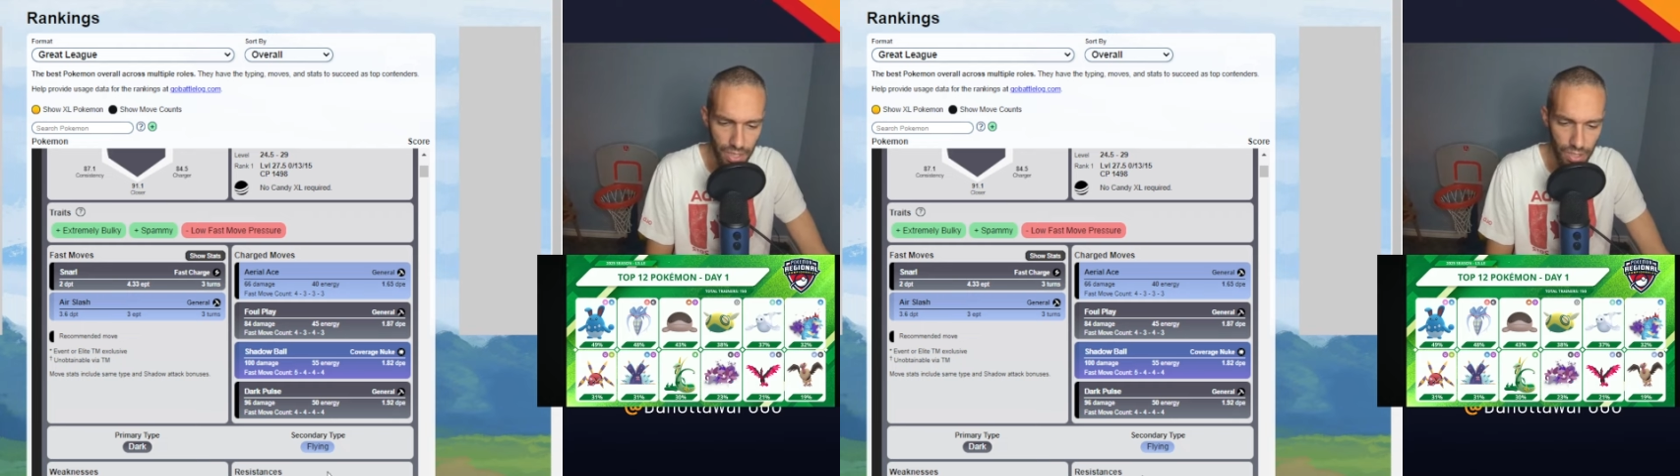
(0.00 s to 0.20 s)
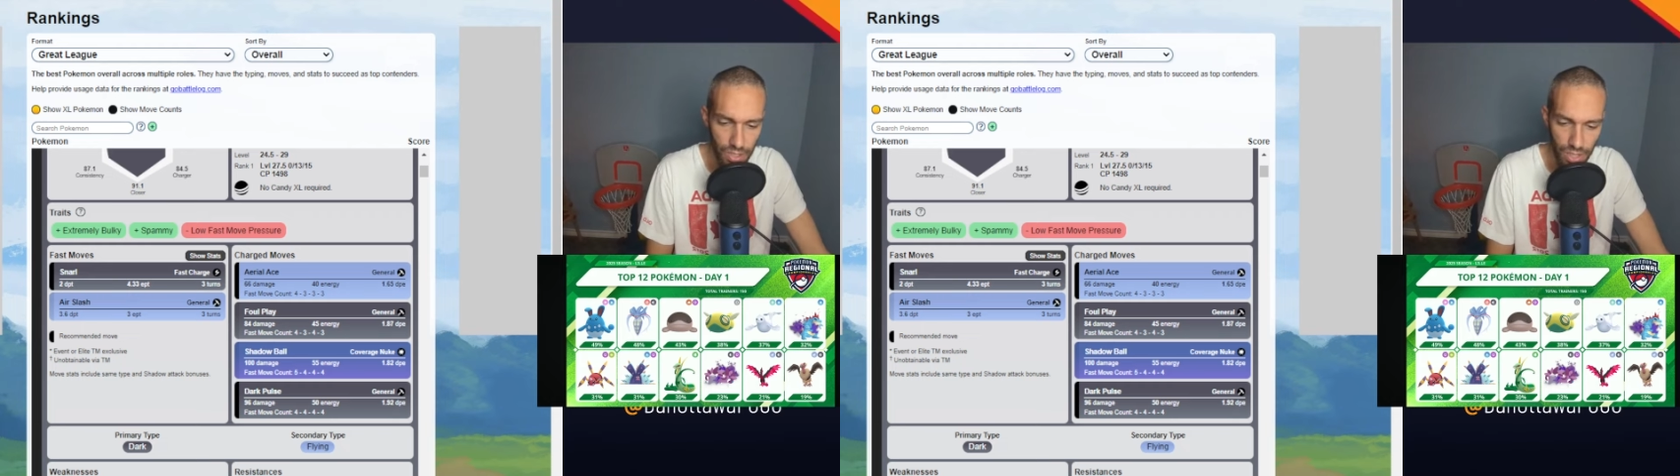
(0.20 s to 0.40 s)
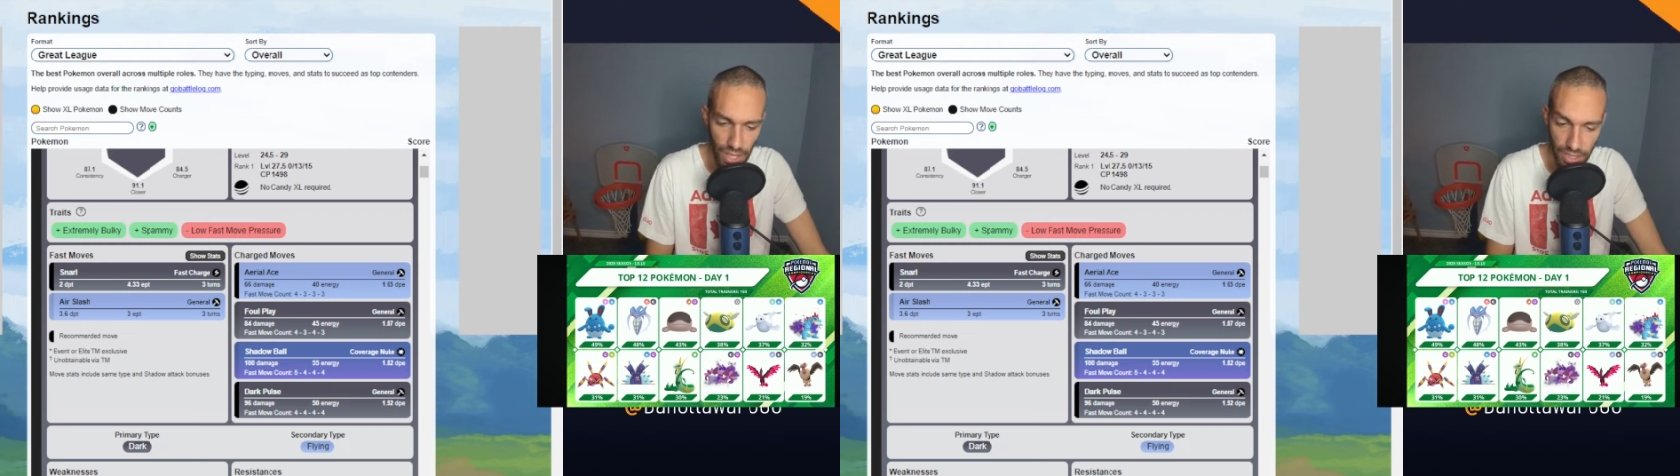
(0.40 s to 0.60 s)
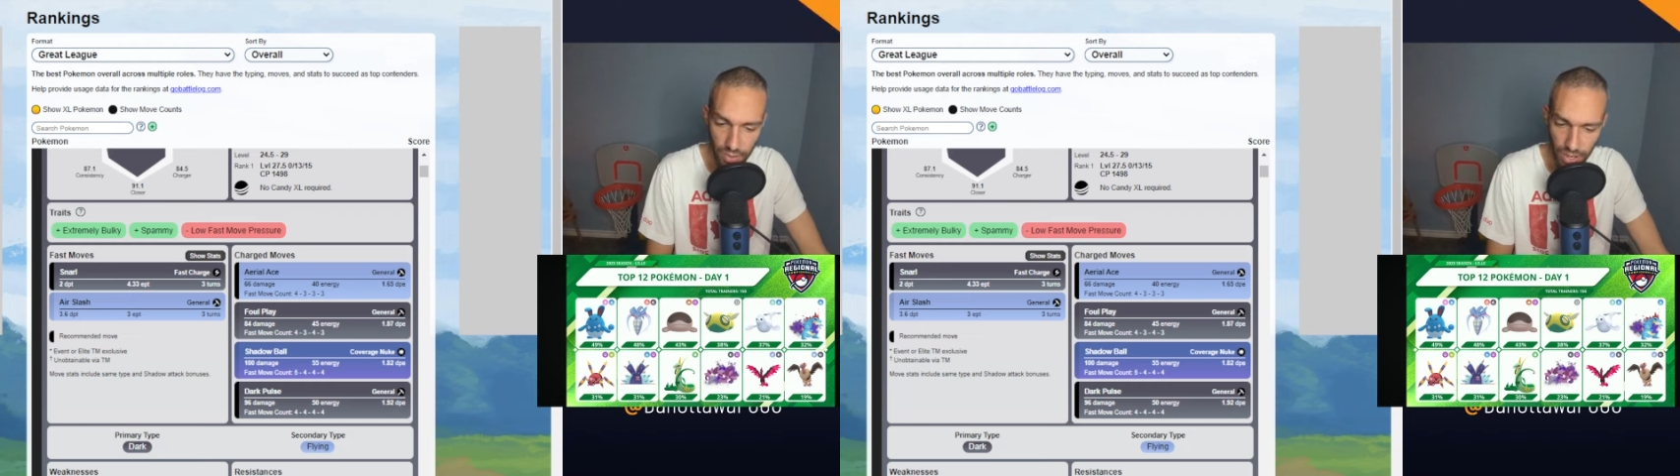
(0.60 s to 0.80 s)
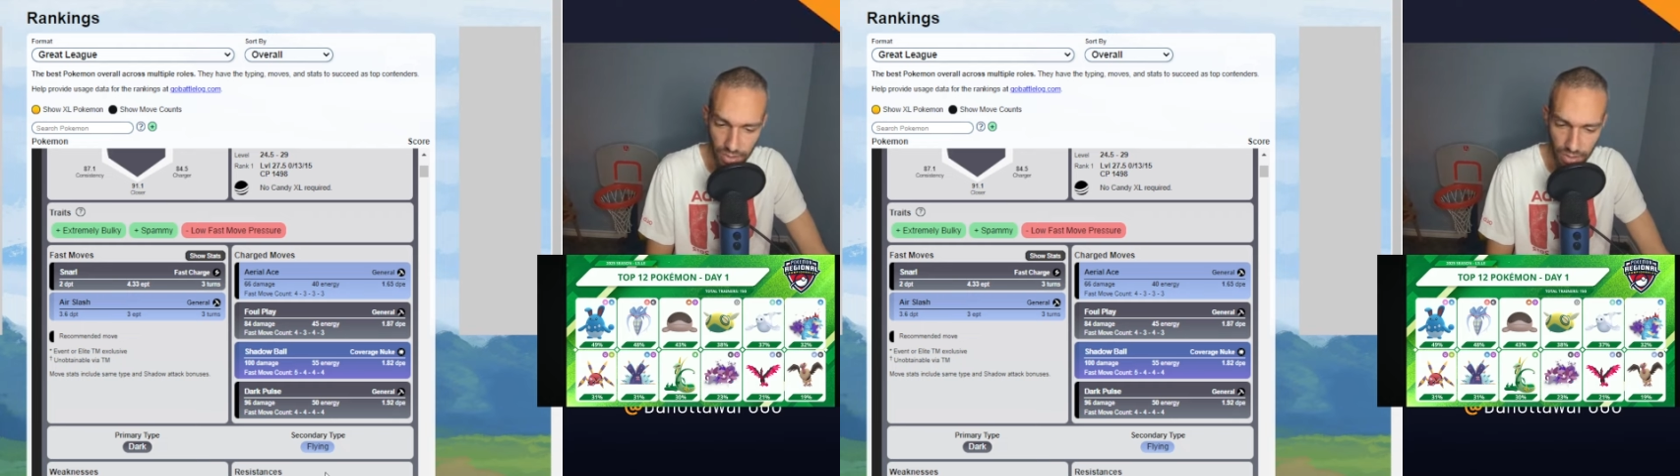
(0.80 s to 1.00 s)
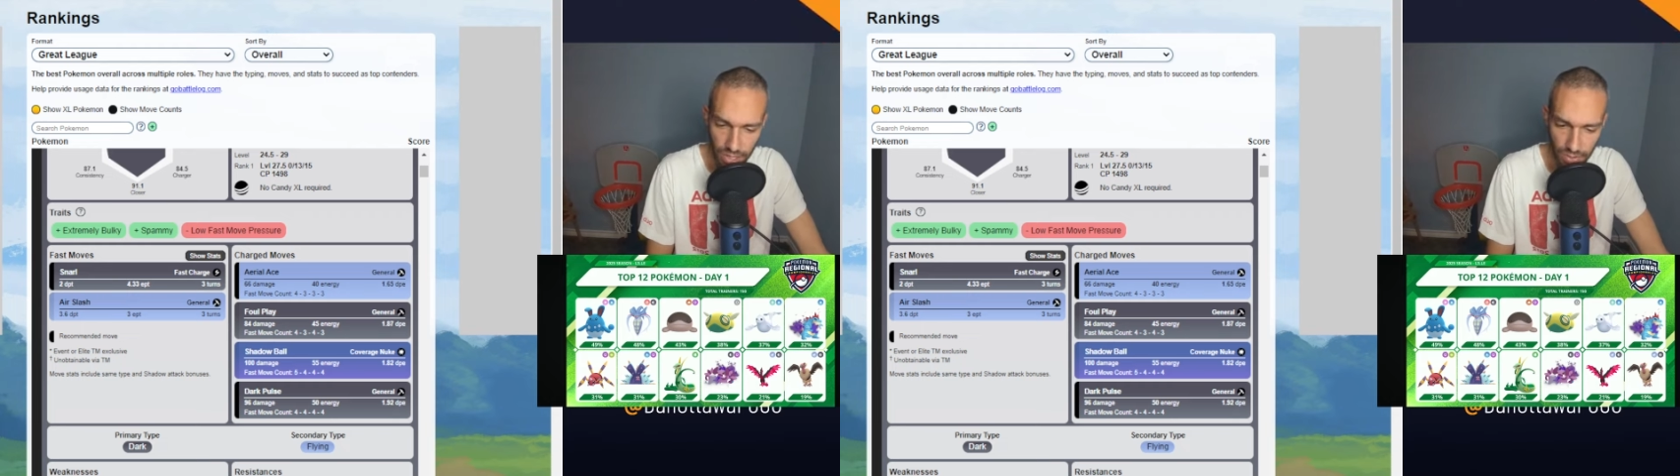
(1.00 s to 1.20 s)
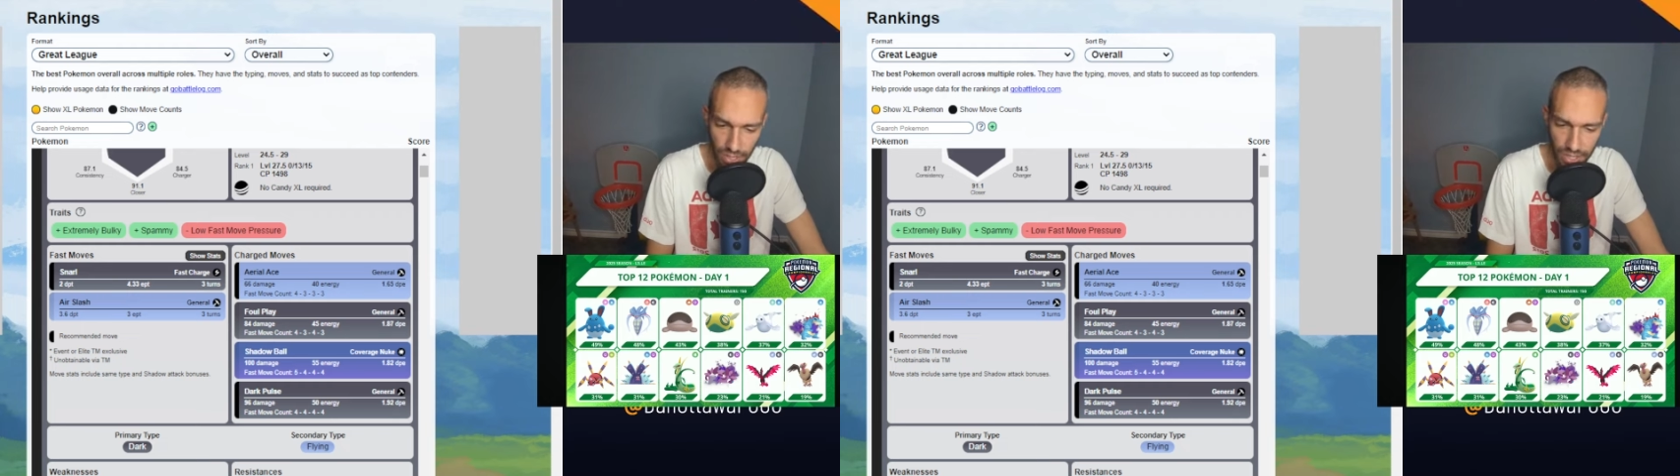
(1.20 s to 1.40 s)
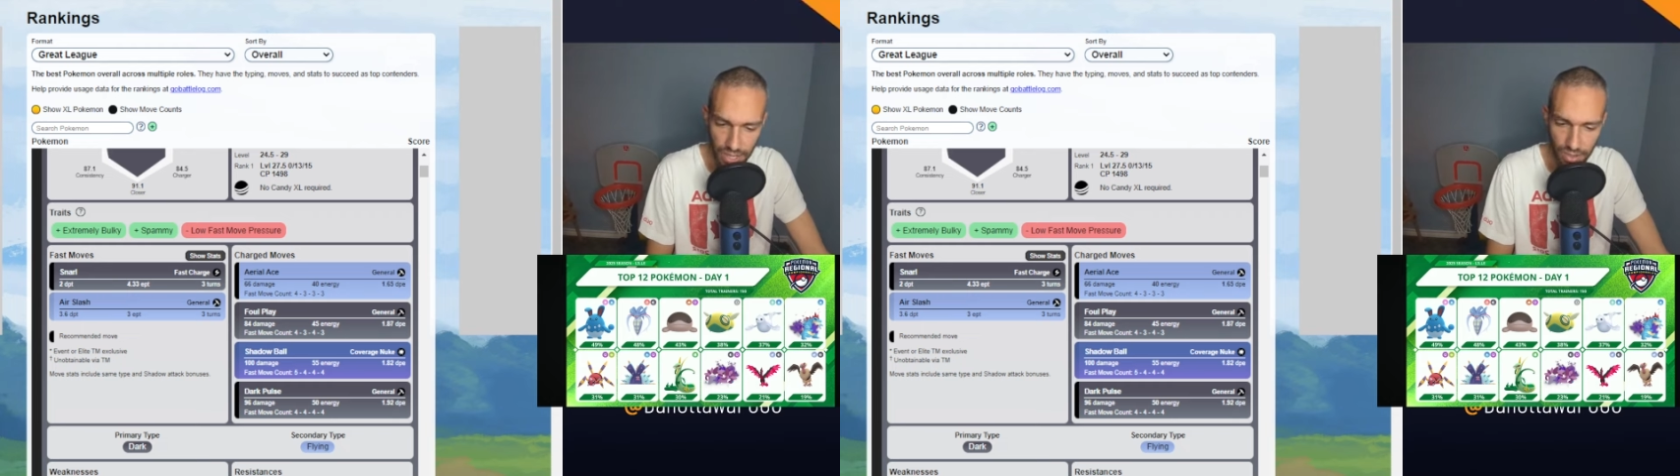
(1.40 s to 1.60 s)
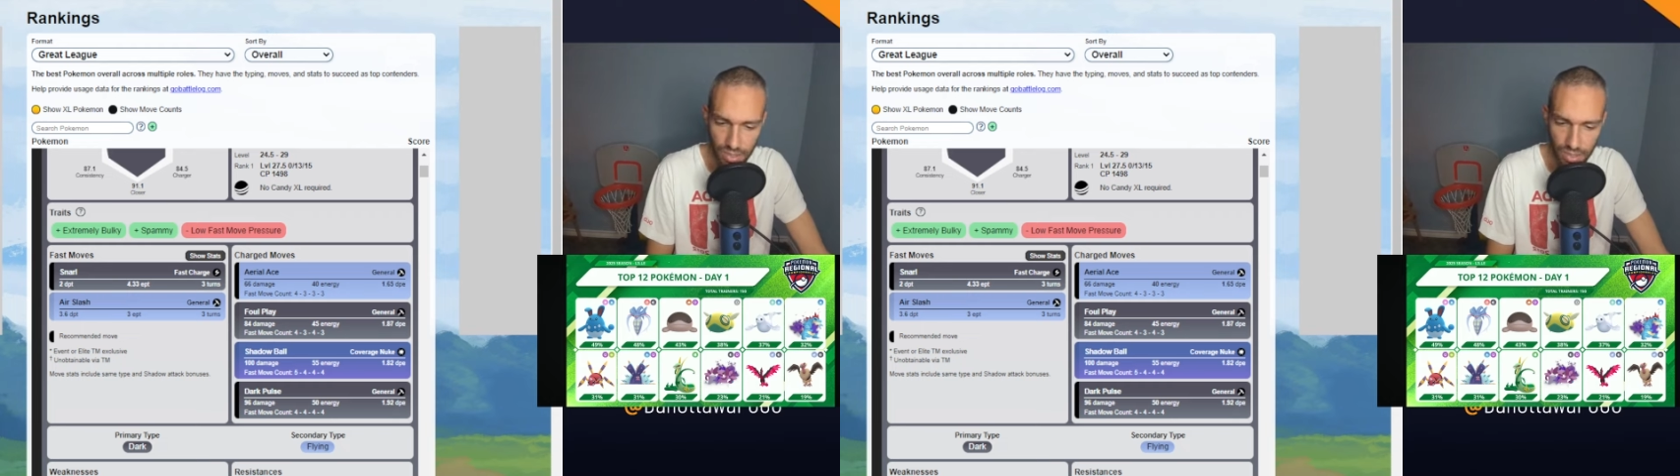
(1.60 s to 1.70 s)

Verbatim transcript: a lot of ground out here right now.